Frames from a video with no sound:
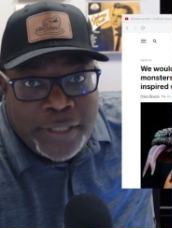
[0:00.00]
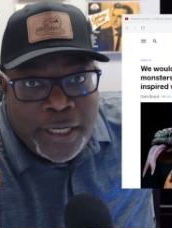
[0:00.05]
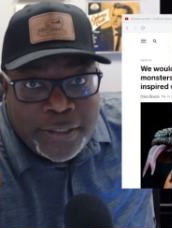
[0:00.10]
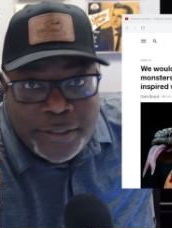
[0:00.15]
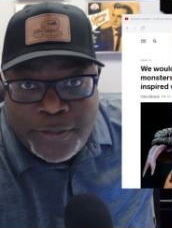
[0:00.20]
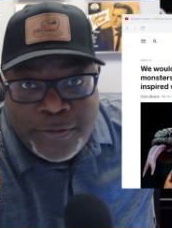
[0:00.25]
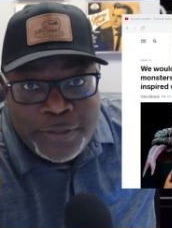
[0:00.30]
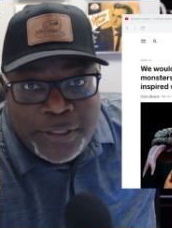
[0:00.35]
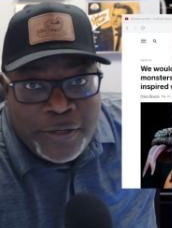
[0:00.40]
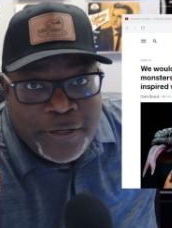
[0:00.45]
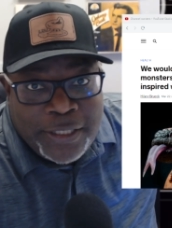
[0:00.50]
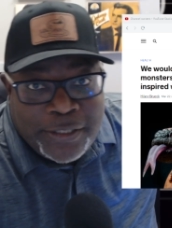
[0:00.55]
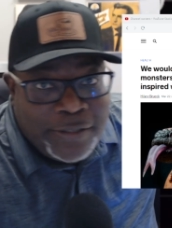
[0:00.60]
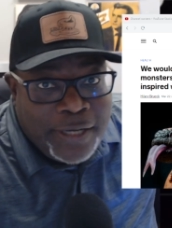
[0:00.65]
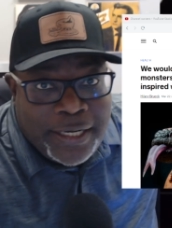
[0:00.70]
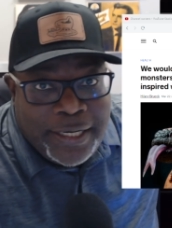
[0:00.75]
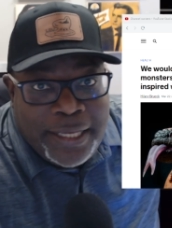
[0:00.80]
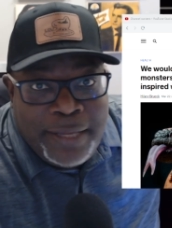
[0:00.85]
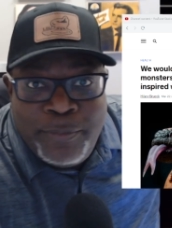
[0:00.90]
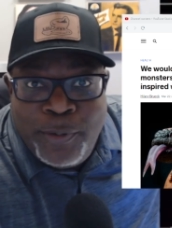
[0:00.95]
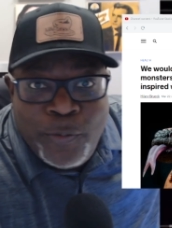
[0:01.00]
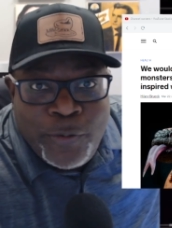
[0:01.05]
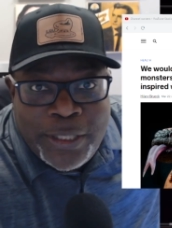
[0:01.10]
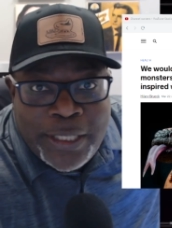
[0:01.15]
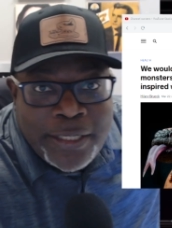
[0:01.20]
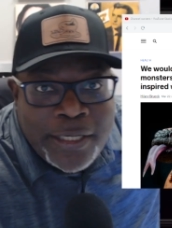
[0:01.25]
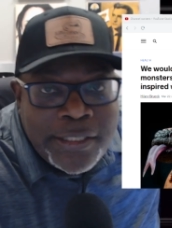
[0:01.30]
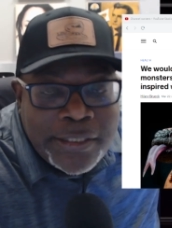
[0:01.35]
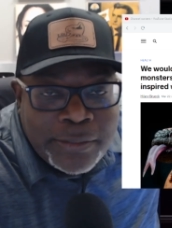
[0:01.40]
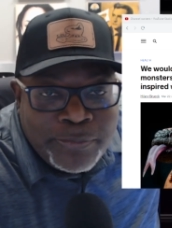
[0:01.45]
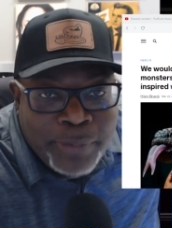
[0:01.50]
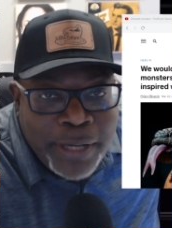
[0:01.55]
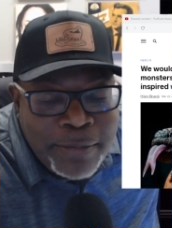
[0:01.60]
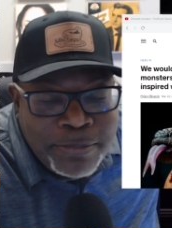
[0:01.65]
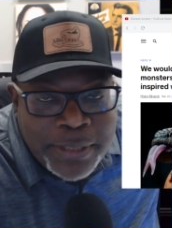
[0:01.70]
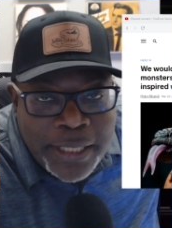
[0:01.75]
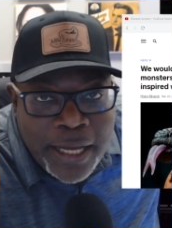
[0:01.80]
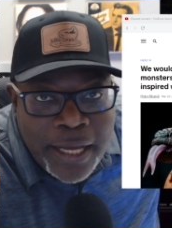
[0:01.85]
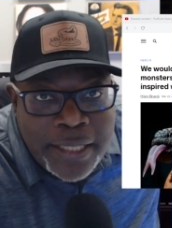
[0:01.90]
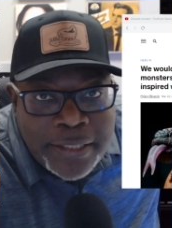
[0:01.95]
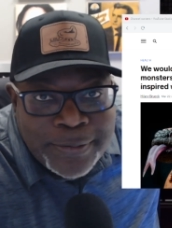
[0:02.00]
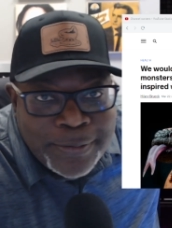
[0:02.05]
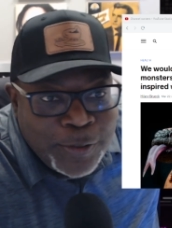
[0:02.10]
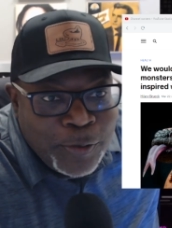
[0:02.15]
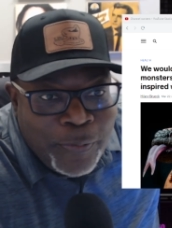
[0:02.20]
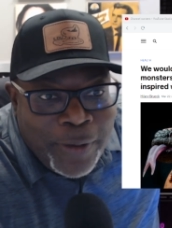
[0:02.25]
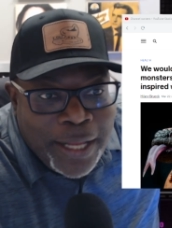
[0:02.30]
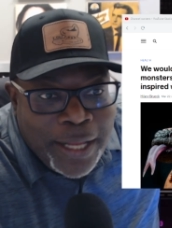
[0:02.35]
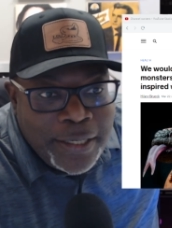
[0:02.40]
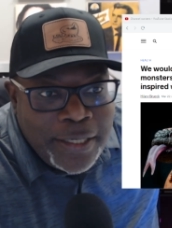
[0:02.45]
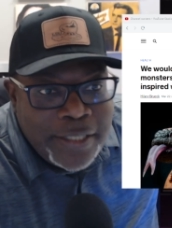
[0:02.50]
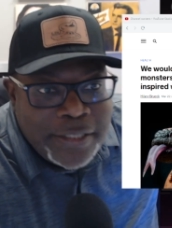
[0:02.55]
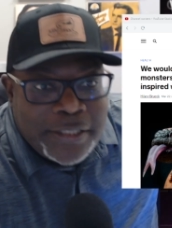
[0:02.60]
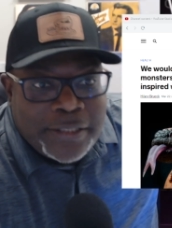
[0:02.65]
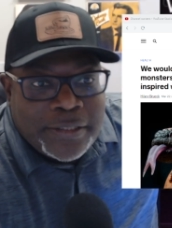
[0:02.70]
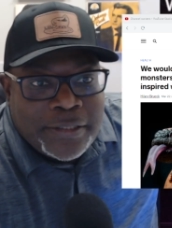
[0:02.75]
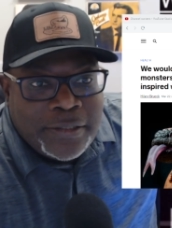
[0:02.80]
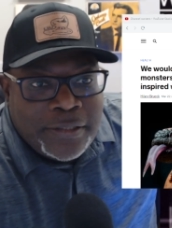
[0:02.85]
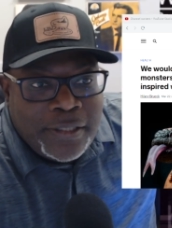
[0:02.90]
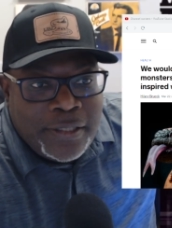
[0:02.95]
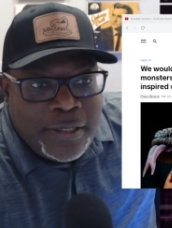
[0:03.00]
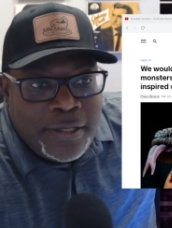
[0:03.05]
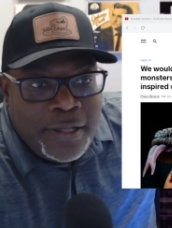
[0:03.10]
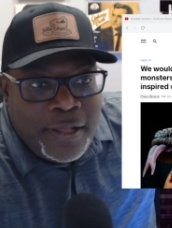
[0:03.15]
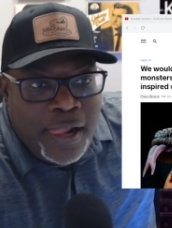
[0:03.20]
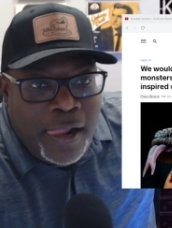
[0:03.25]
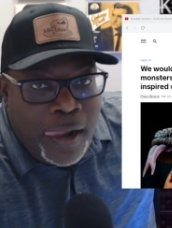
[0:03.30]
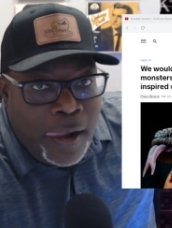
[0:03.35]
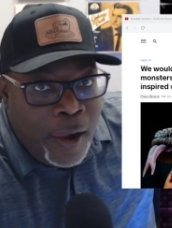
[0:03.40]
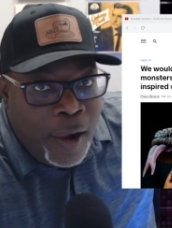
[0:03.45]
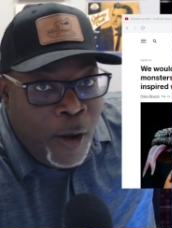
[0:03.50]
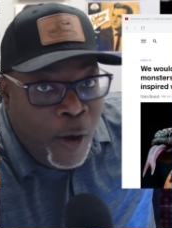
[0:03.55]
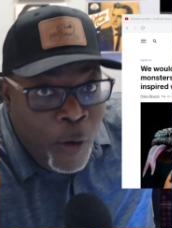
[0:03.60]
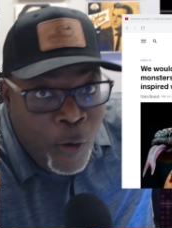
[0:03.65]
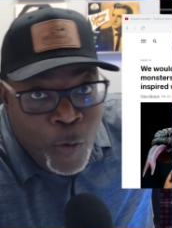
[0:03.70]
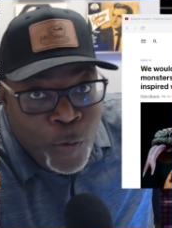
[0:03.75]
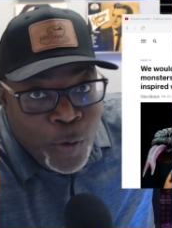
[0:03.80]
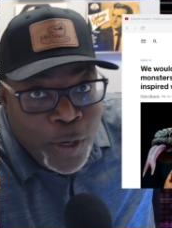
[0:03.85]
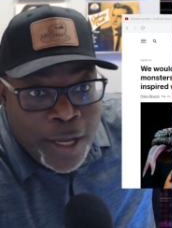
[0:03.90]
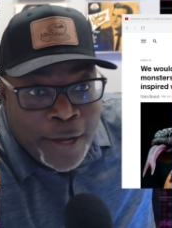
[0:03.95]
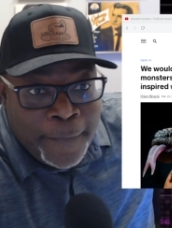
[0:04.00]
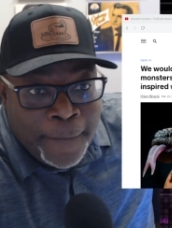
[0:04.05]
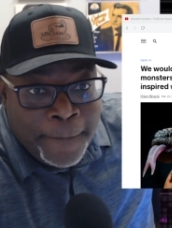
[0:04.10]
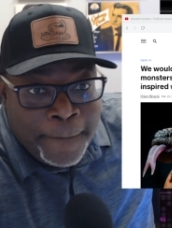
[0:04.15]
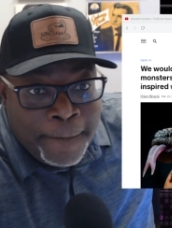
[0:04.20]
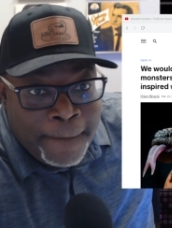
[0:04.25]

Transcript: I told y'all they tried to hit me with the lizard peptides and nobody listened. Hold up.